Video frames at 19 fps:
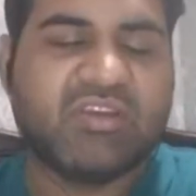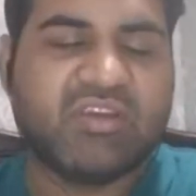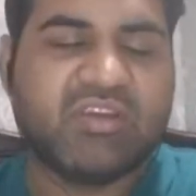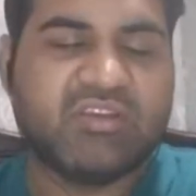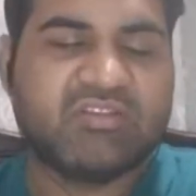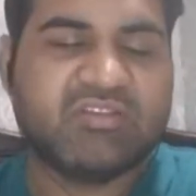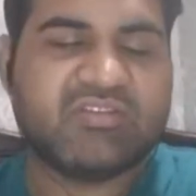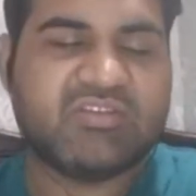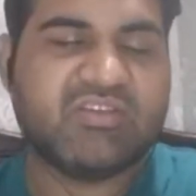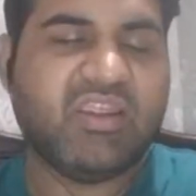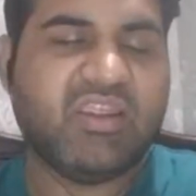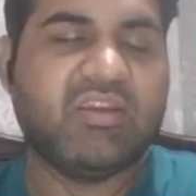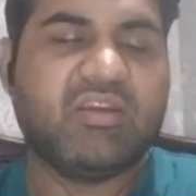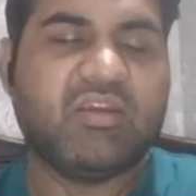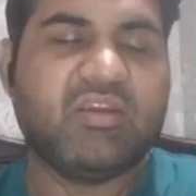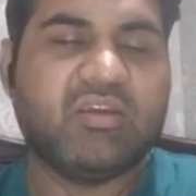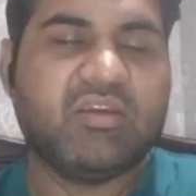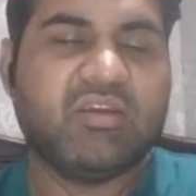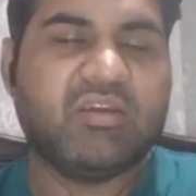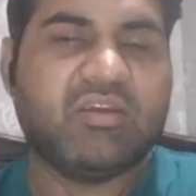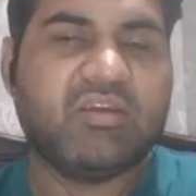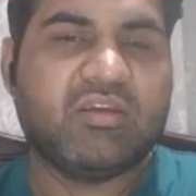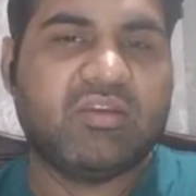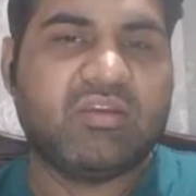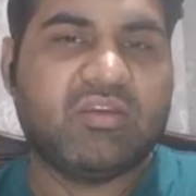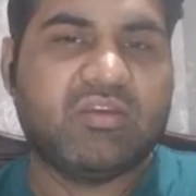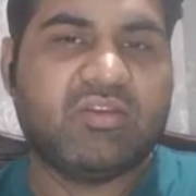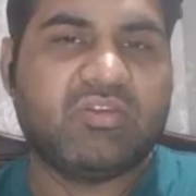Instead,
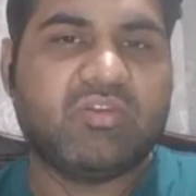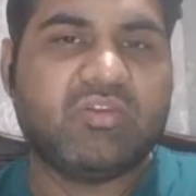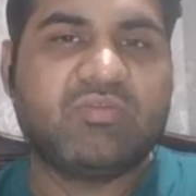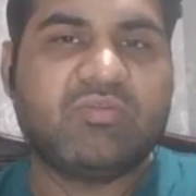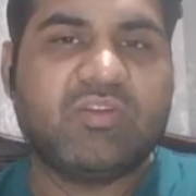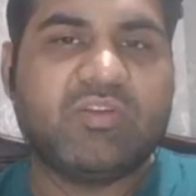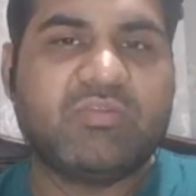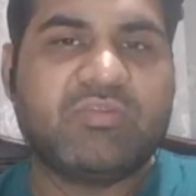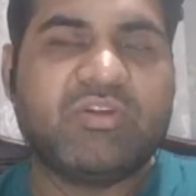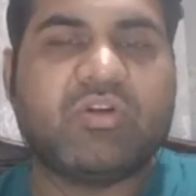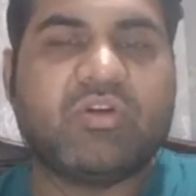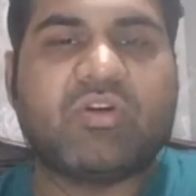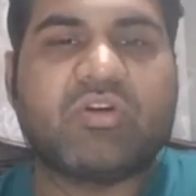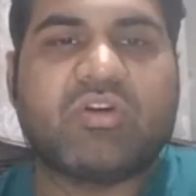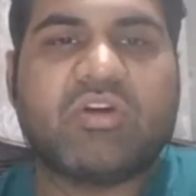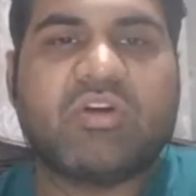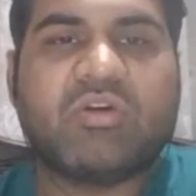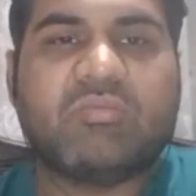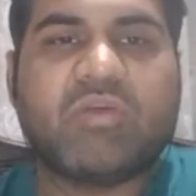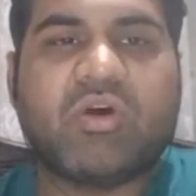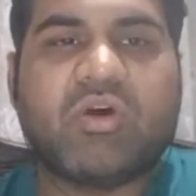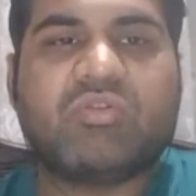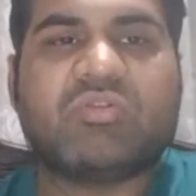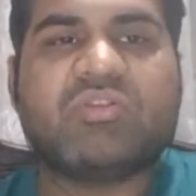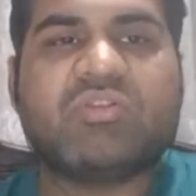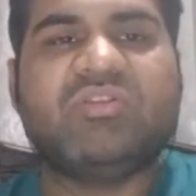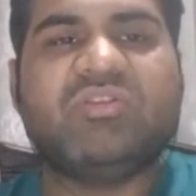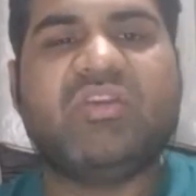you will be talking
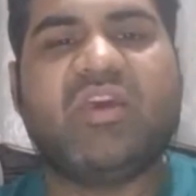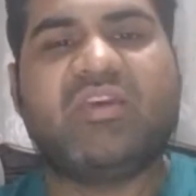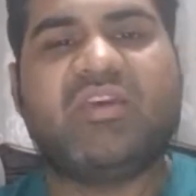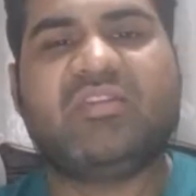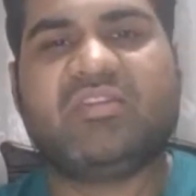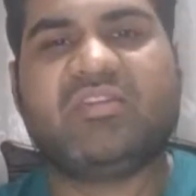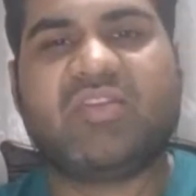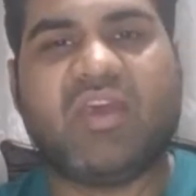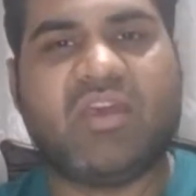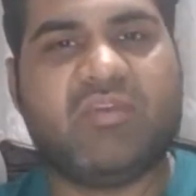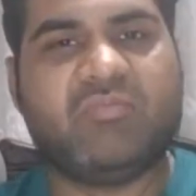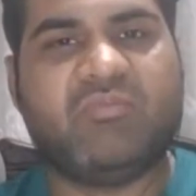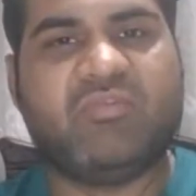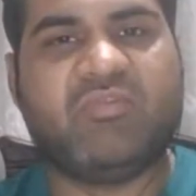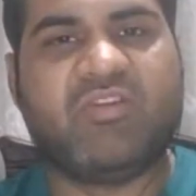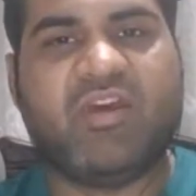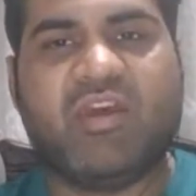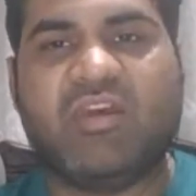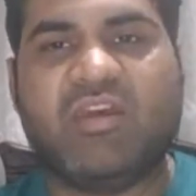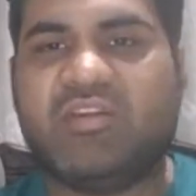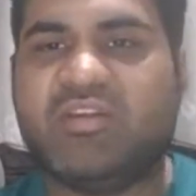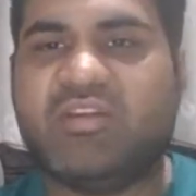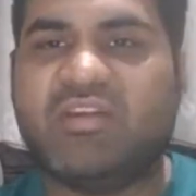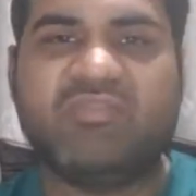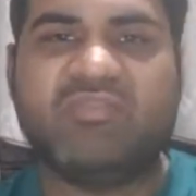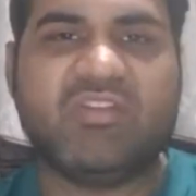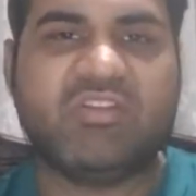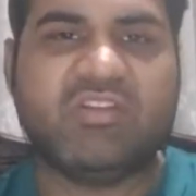about, yes, I'm fine,
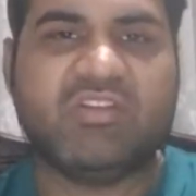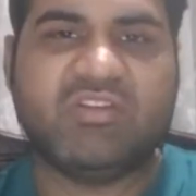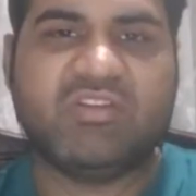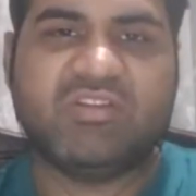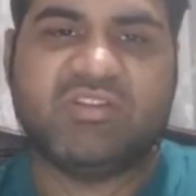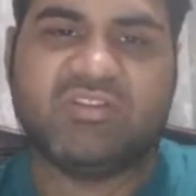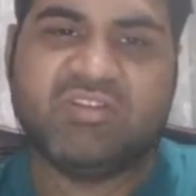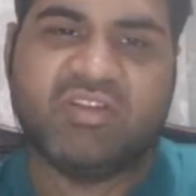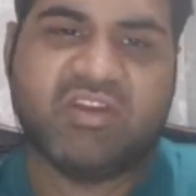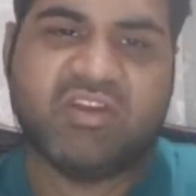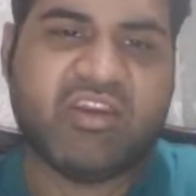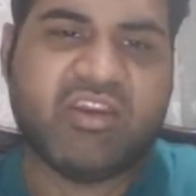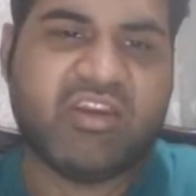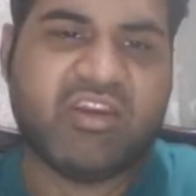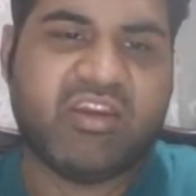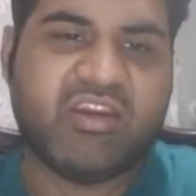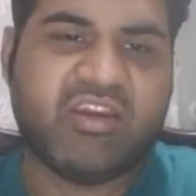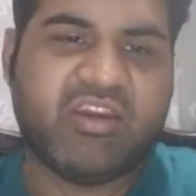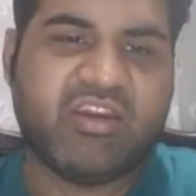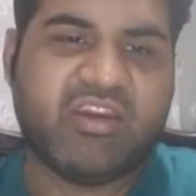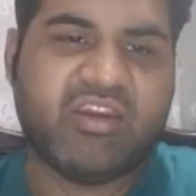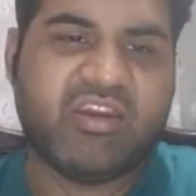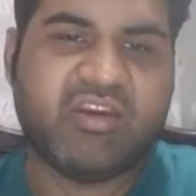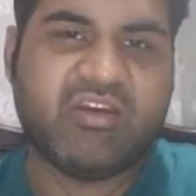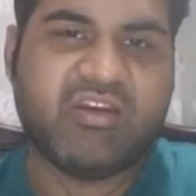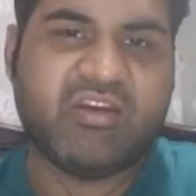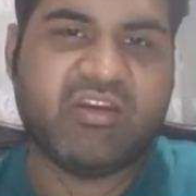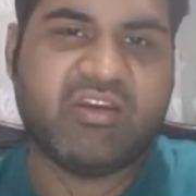everything is great,
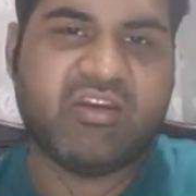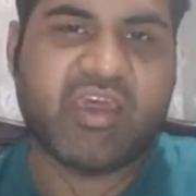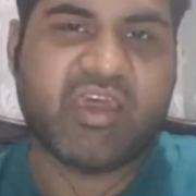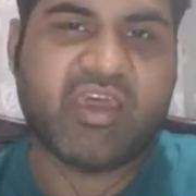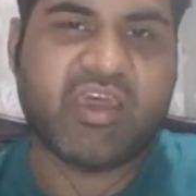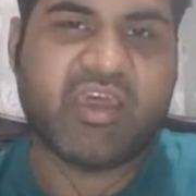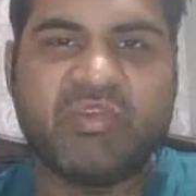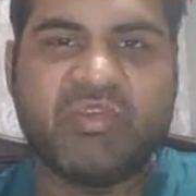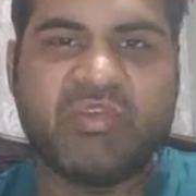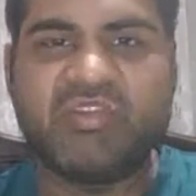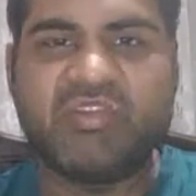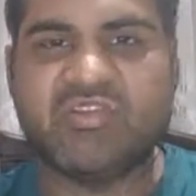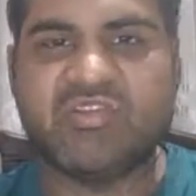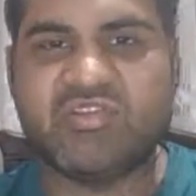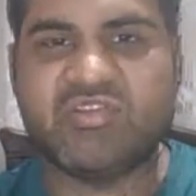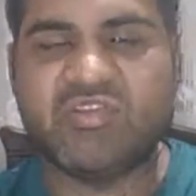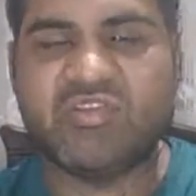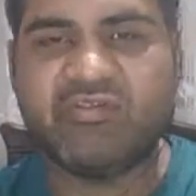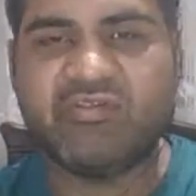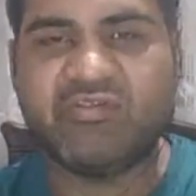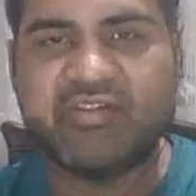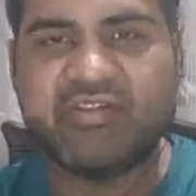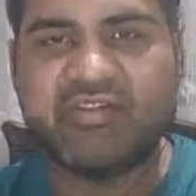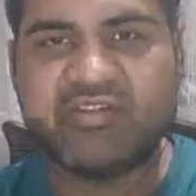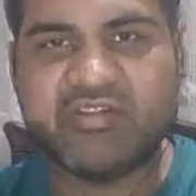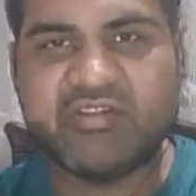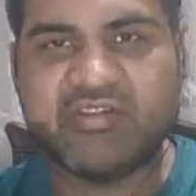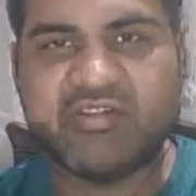I in this
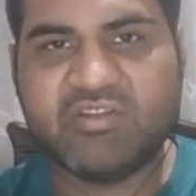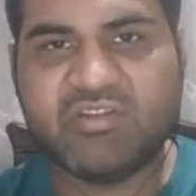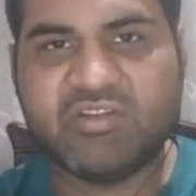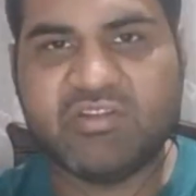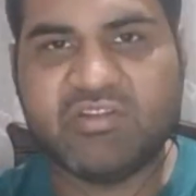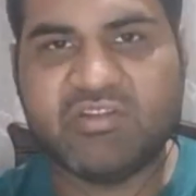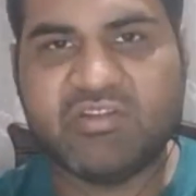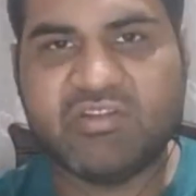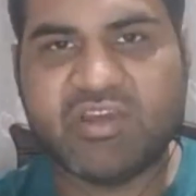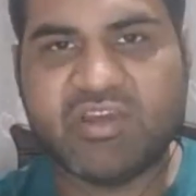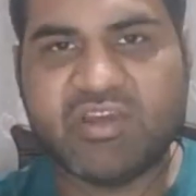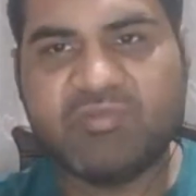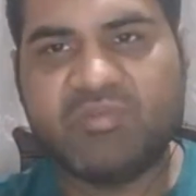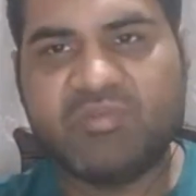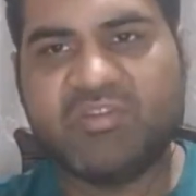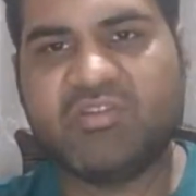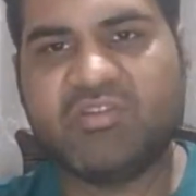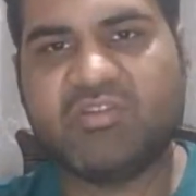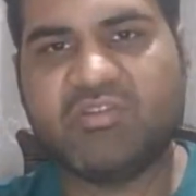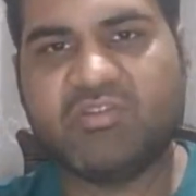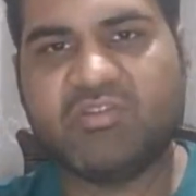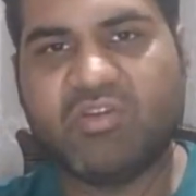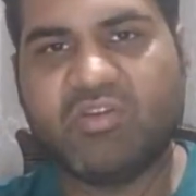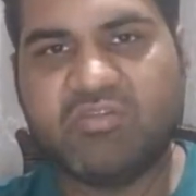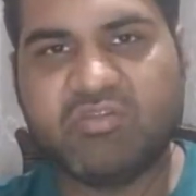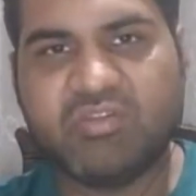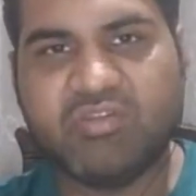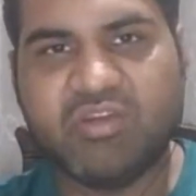university, I'm in this
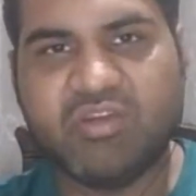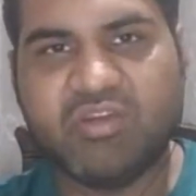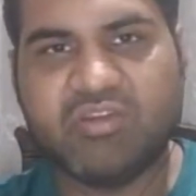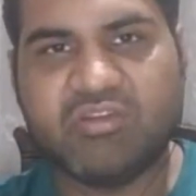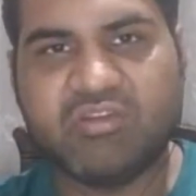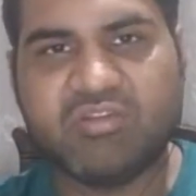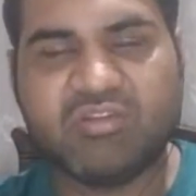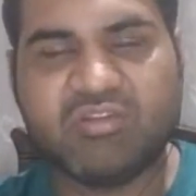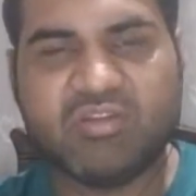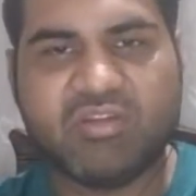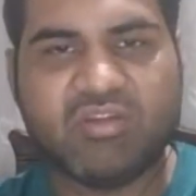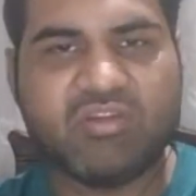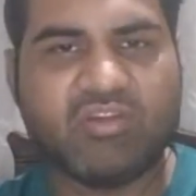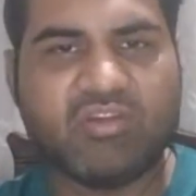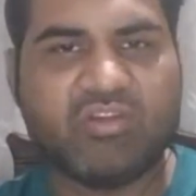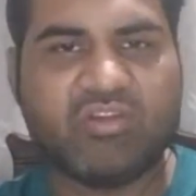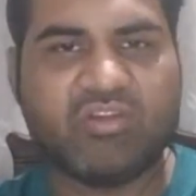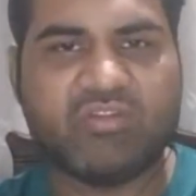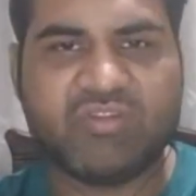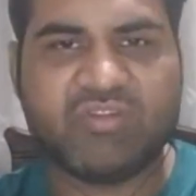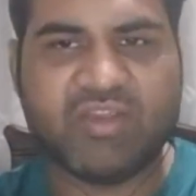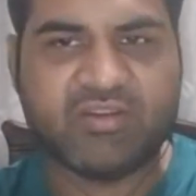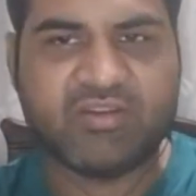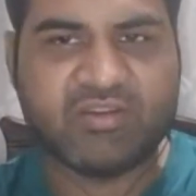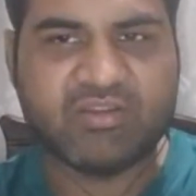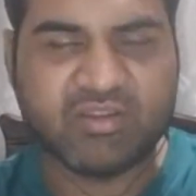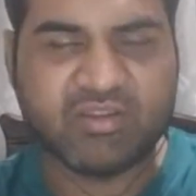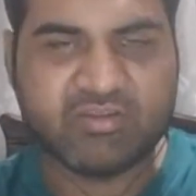office, and all of
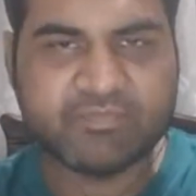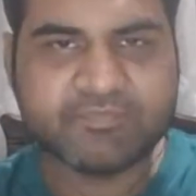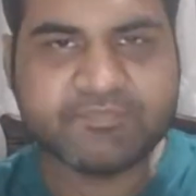that thing.